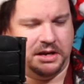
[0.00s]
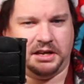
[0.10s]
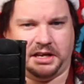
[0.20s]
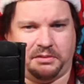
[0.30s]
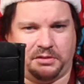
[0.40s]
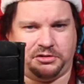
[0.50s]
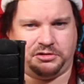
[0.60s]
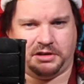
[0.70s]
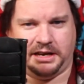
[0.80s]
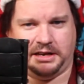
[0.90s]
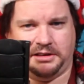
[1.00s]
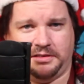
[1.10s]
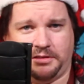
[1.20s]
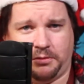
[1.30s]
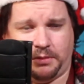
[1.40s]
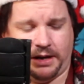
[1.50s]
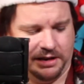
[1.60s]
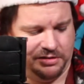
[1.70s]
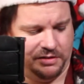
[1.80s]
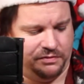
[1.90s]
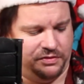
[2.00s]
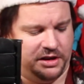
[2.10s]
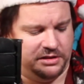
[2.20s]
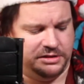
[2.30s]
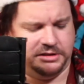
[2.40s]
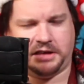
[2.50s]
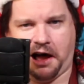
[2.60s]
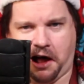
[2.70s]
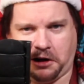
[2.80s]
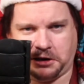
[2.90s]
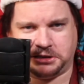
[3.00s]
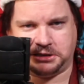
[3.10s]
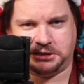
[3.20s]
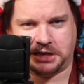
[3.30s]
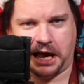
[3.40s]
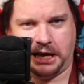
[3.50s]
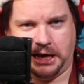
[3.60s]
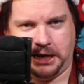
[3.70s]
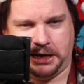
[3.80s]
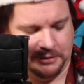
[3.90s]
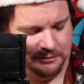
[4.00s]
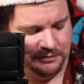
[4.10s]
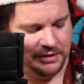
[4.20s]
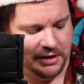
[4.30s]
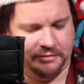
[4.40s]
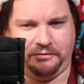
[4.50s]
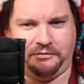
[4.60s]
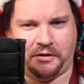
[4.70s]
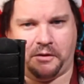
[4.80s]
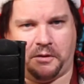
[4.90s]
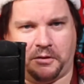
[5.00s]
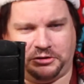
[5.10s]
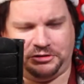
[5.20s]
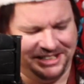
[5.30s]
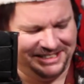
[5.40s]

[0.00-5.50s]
he was trained in the ways of the dark side of the Force.